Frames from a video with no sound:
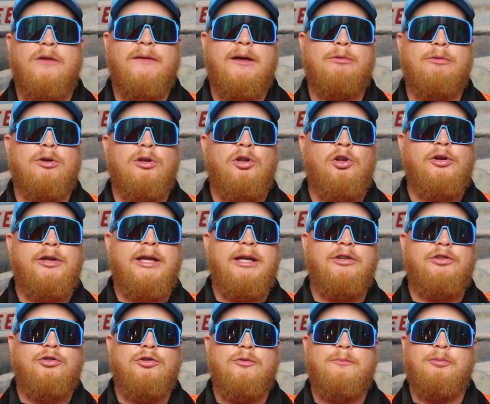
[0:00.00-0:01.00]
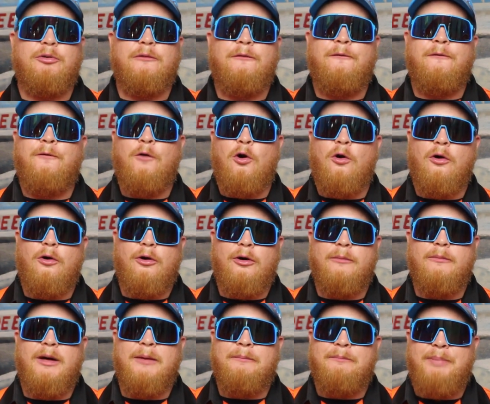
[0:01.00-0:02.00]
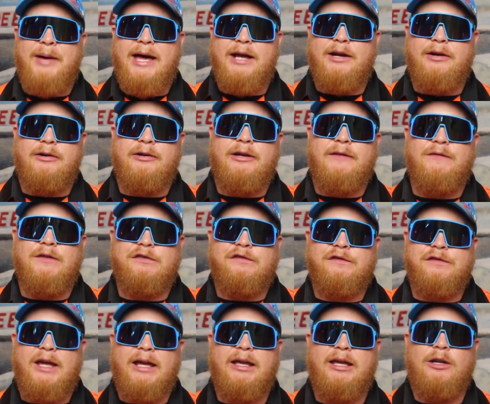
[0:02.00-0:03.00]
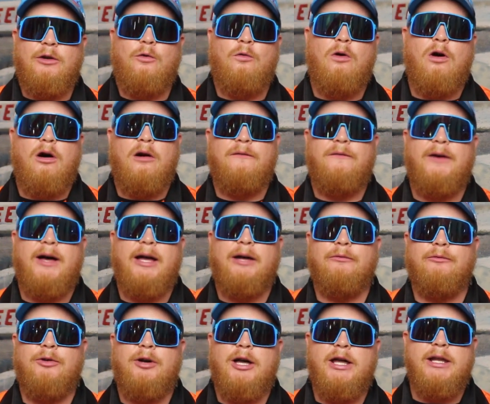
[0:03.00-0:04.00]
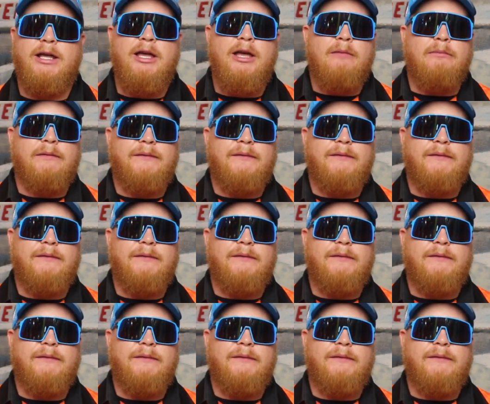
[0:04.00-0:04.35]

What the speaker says: They were looking to perform better in the second qualifying run,